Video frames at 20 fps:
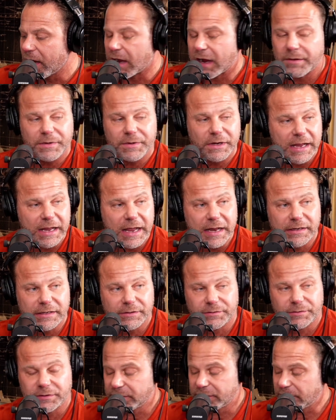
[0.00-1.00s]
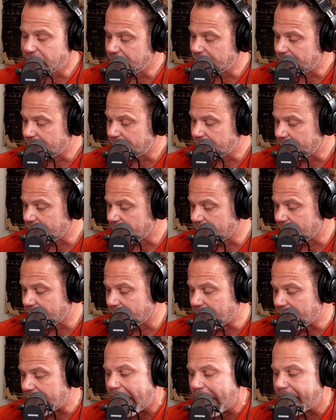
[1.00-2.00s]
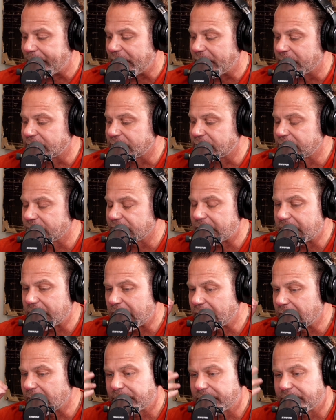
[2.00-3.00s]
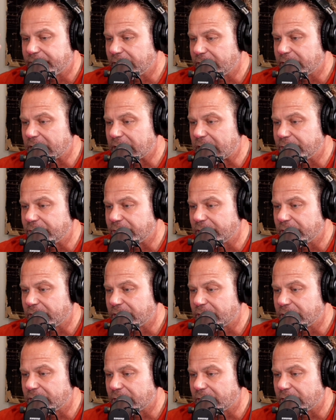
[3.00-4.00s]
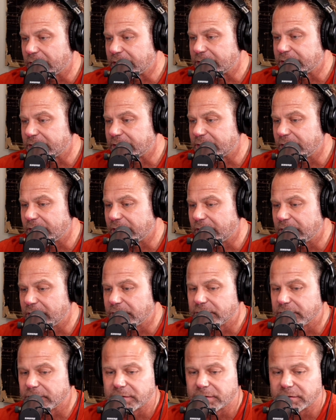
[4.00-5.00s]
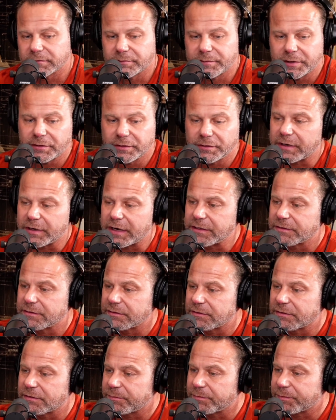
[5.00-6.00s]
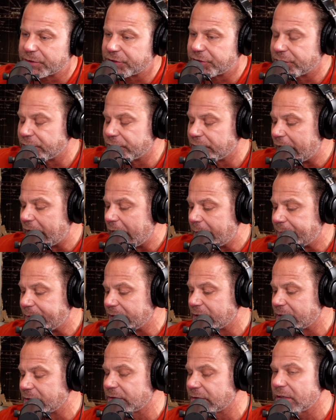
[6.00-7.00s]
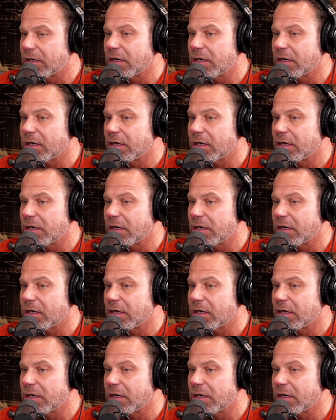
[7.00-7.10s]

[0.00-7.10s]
I want to end it with happiness, because I think it's in the Bill of Rights, the pursuit of happiness.